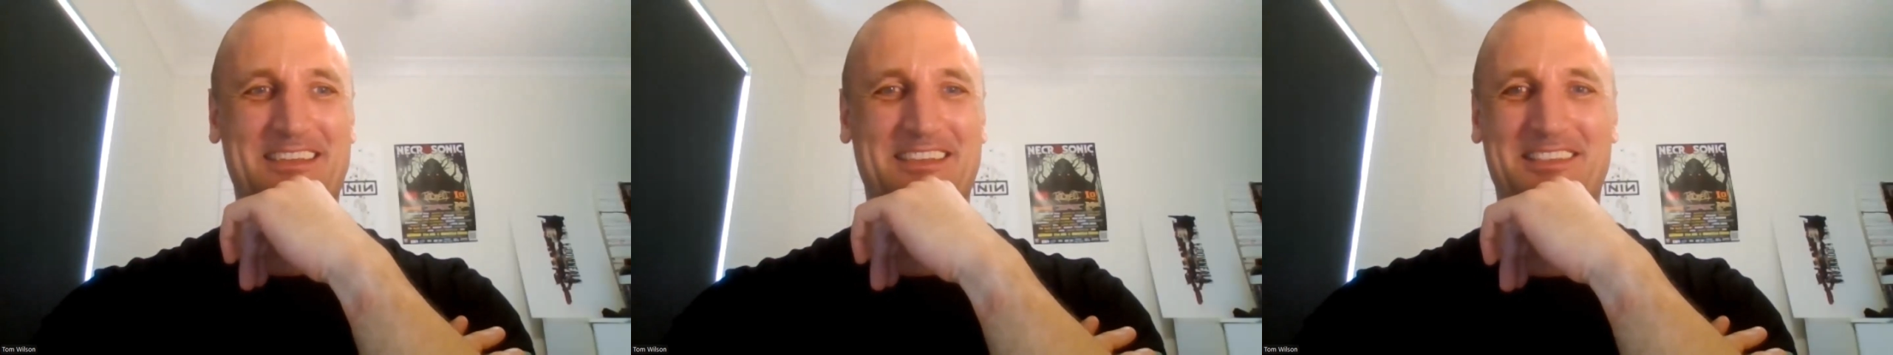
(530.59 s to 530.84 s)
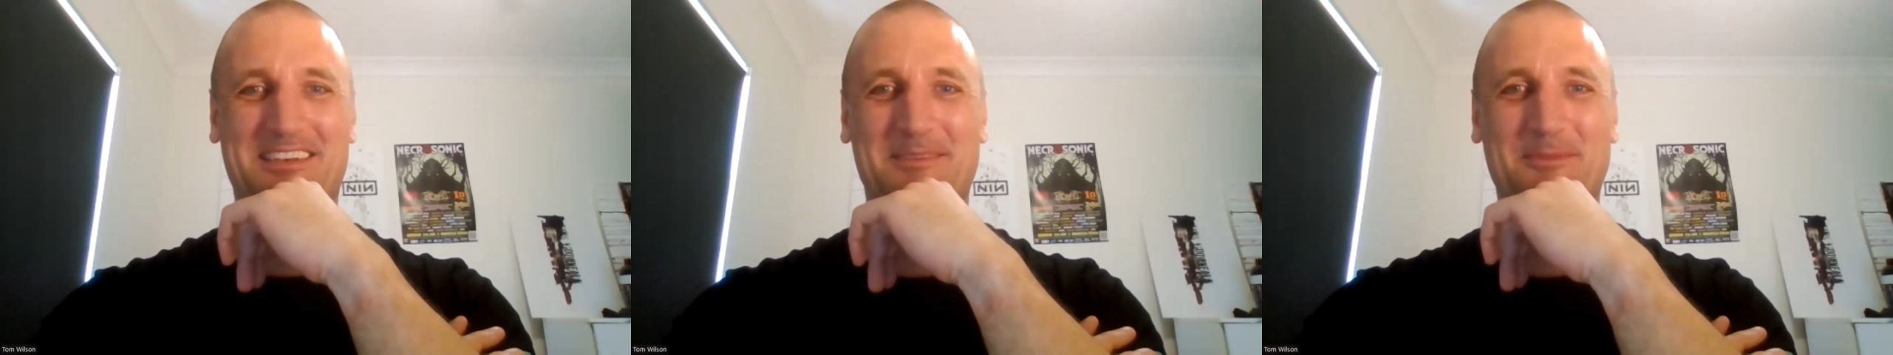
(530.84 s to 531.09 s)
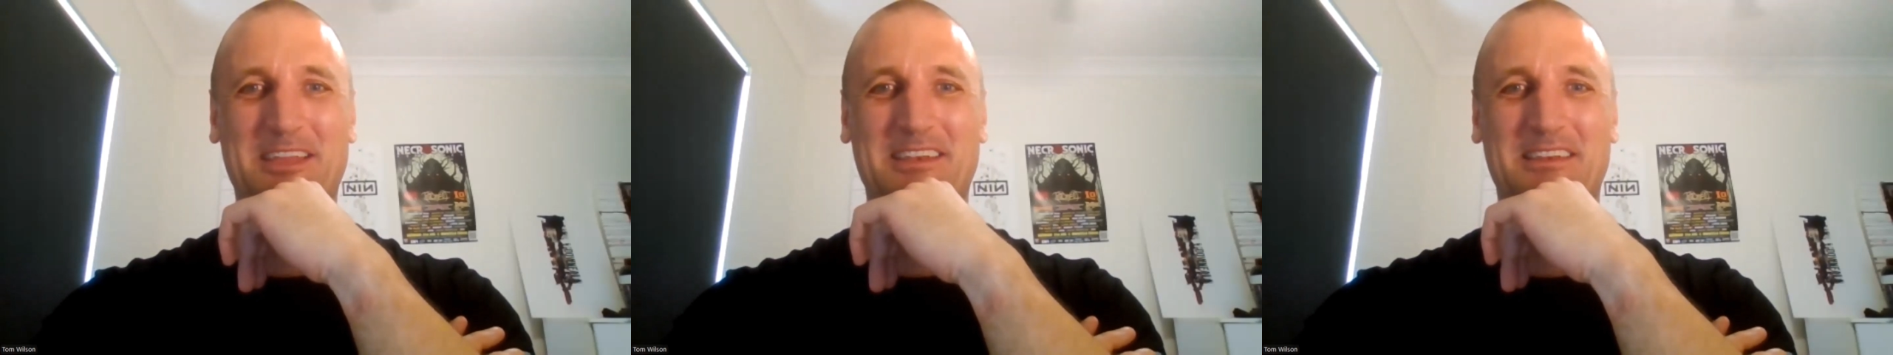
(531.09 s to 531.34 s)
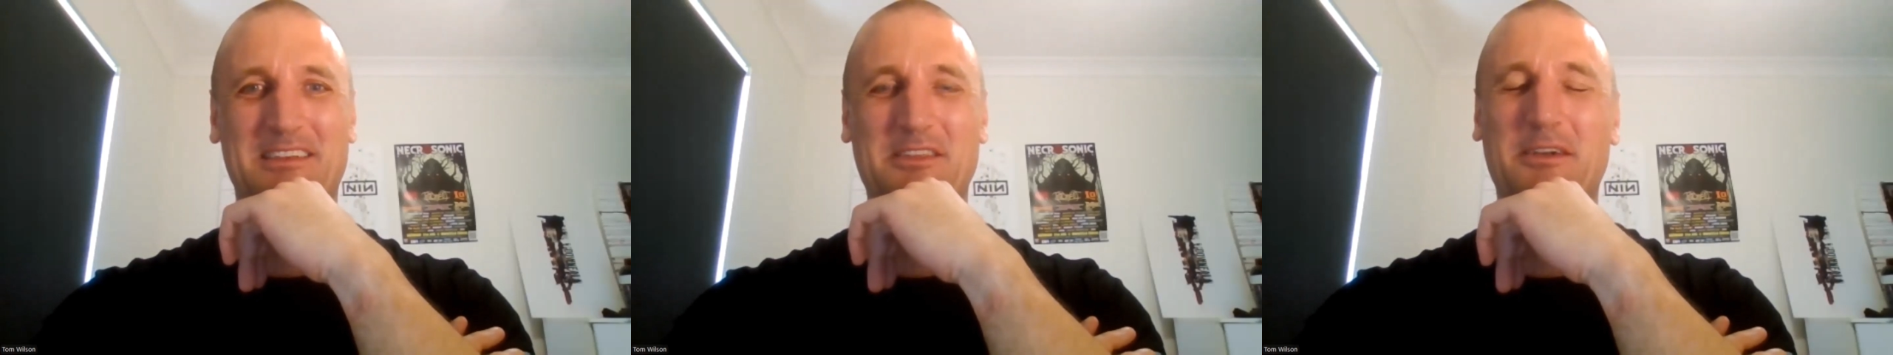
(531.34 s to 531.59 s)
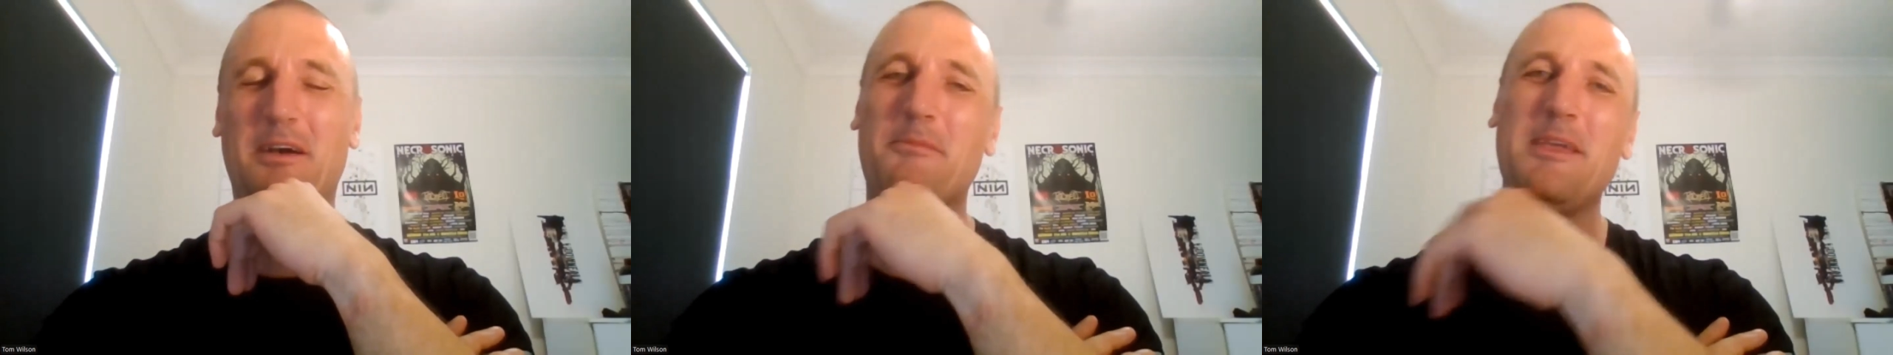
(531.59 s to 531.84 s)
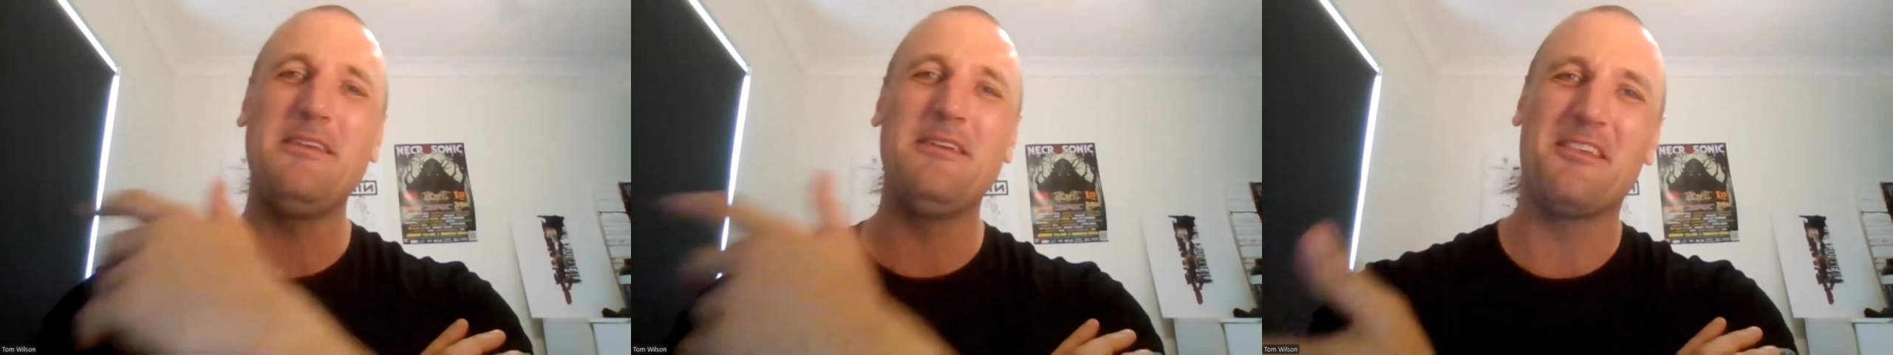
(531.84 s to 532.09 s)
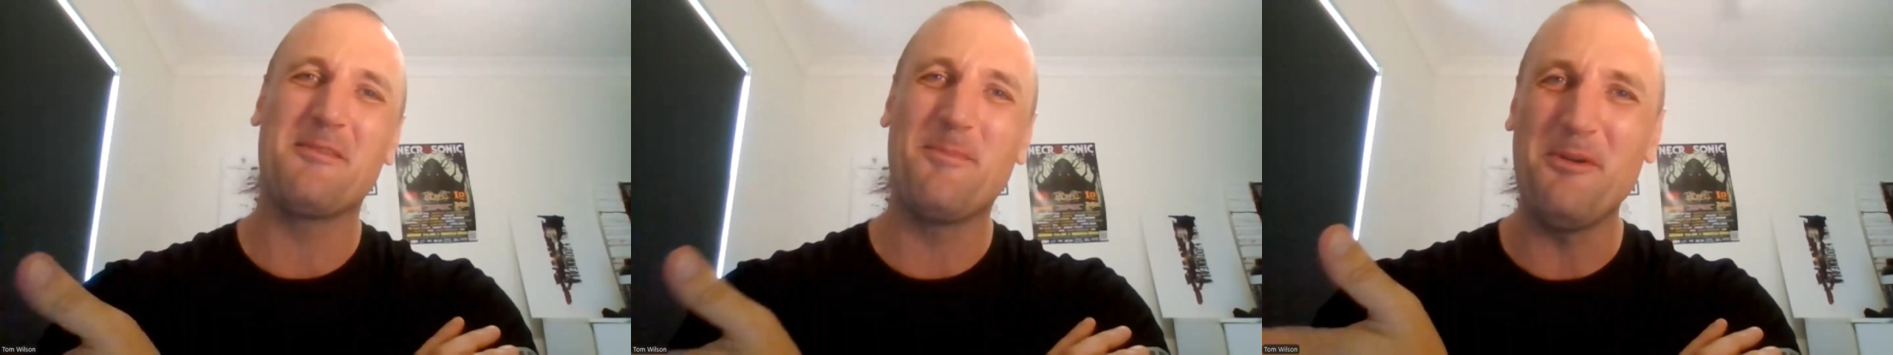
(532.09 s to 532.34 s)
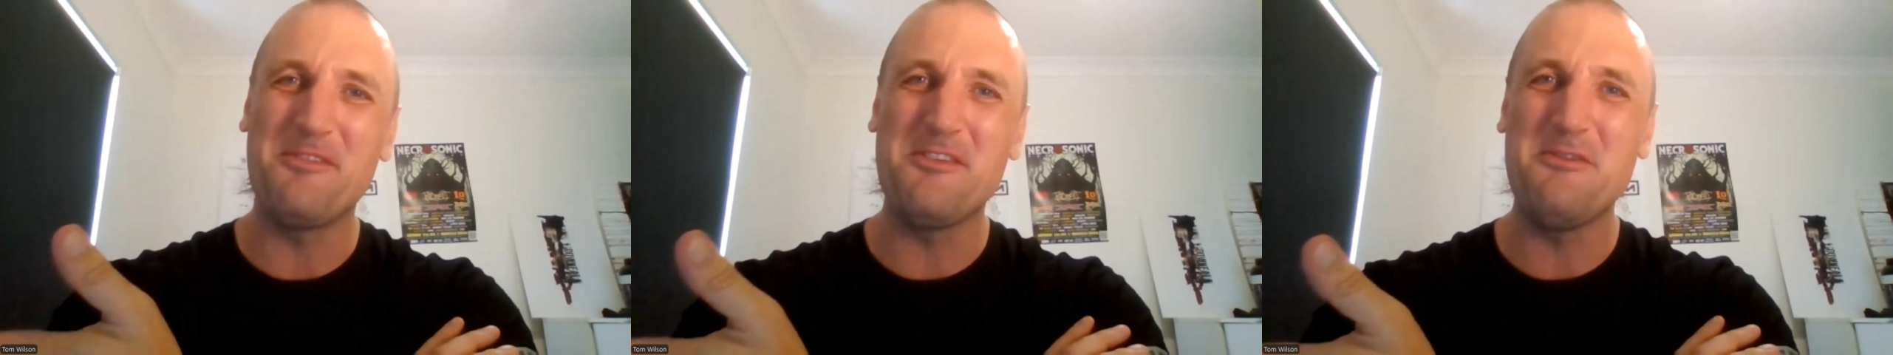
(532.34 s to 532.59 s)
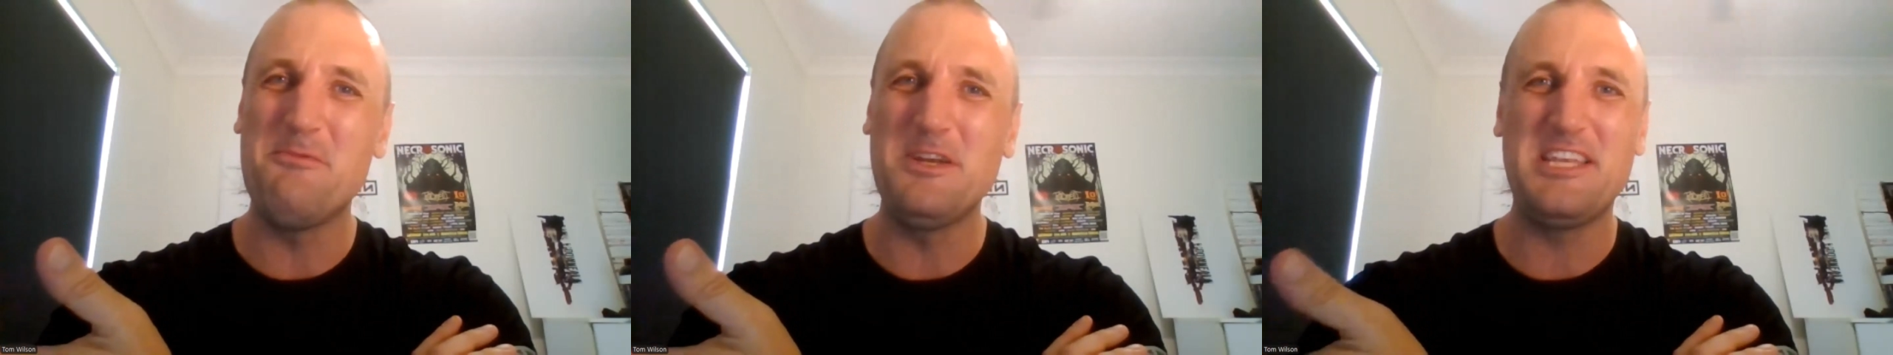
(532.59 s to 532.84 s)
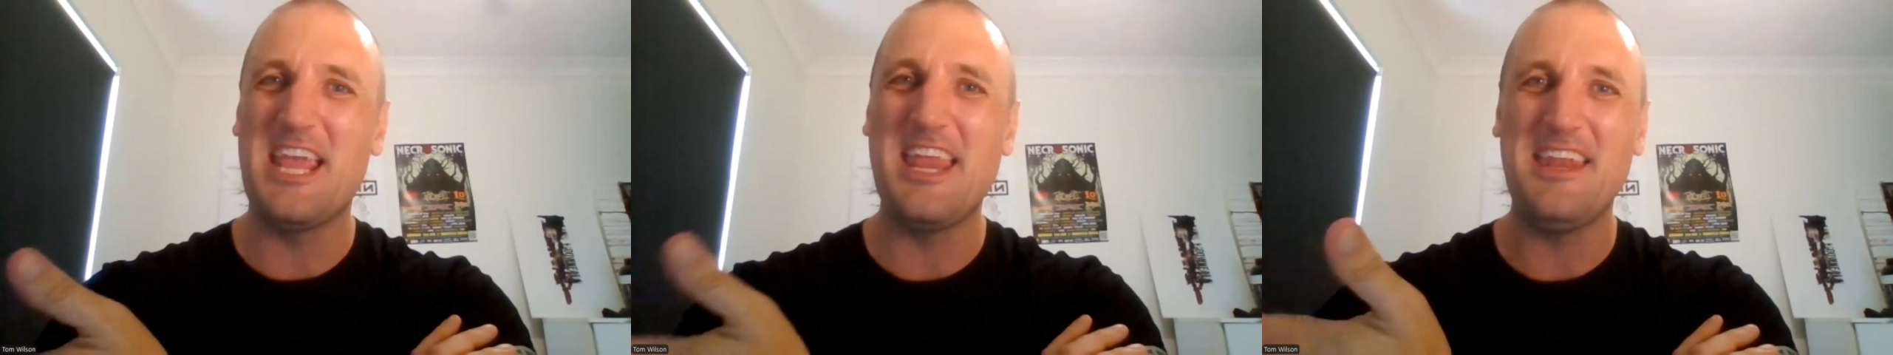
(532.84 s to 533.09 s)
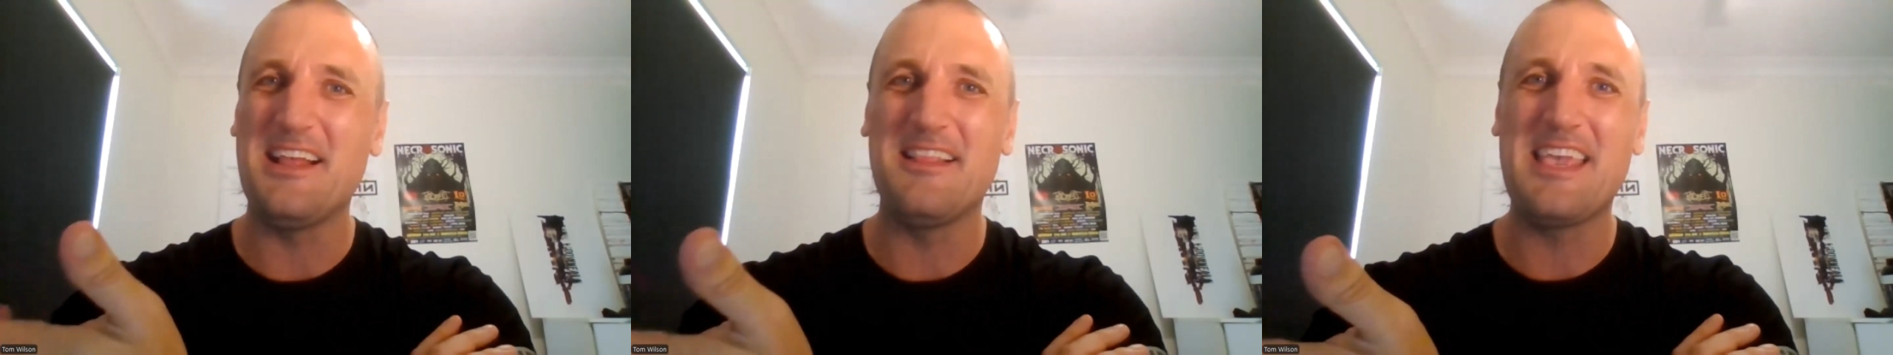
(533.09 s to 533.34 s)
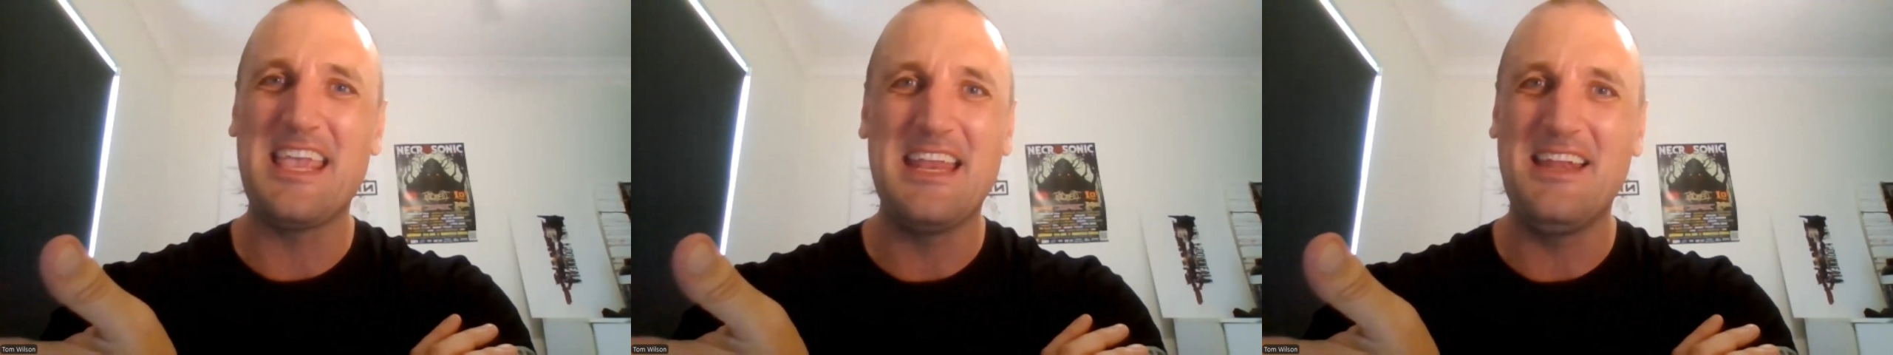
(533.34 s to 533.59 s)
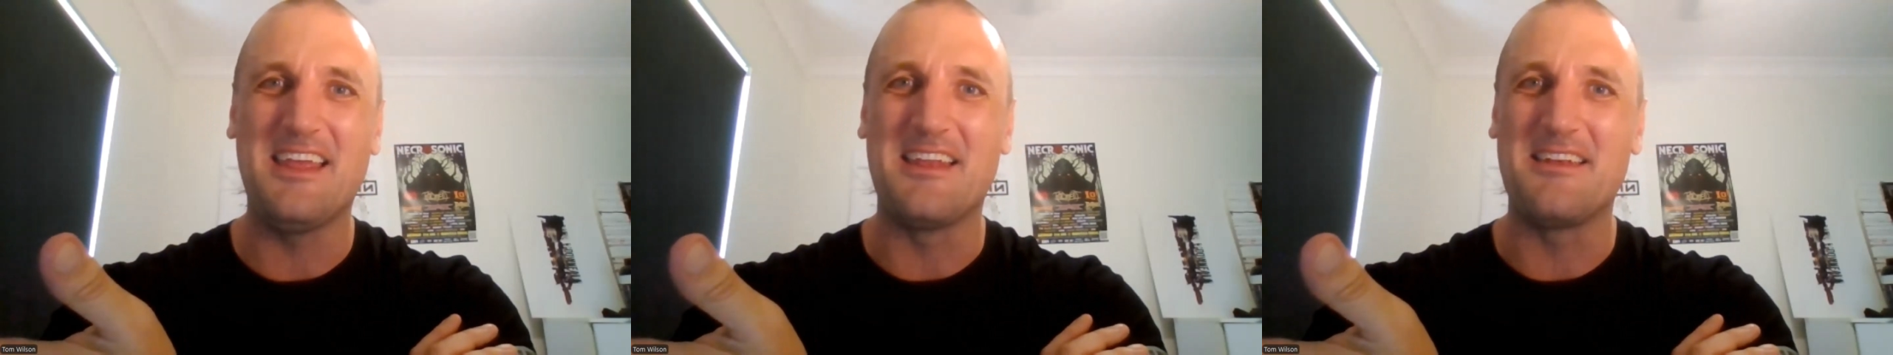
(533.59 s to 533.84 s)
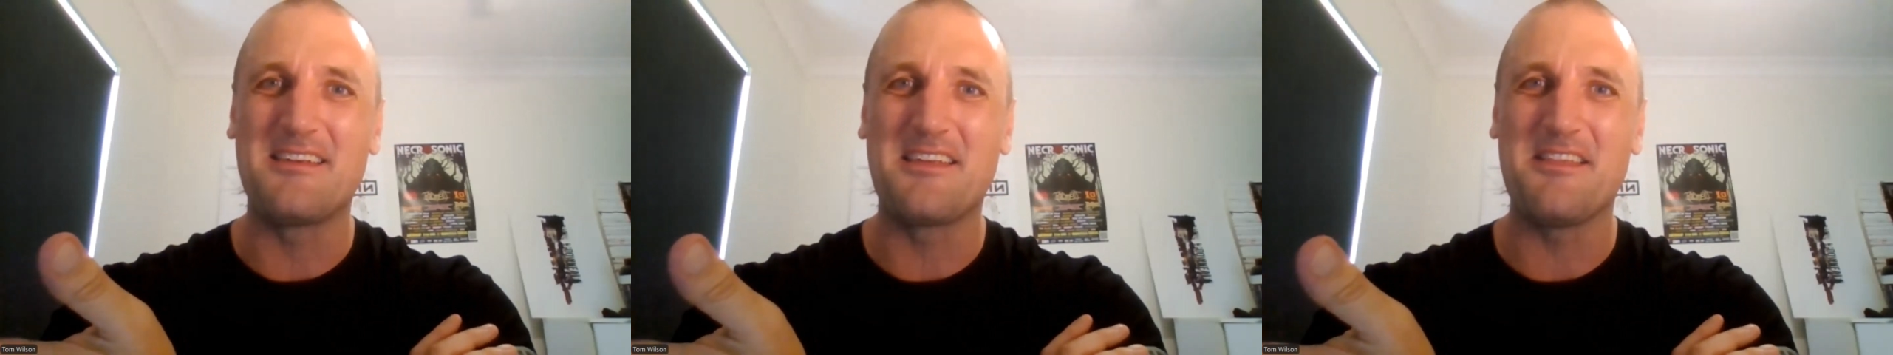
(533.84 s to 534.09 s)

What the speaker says: Because I suppose you were technically in it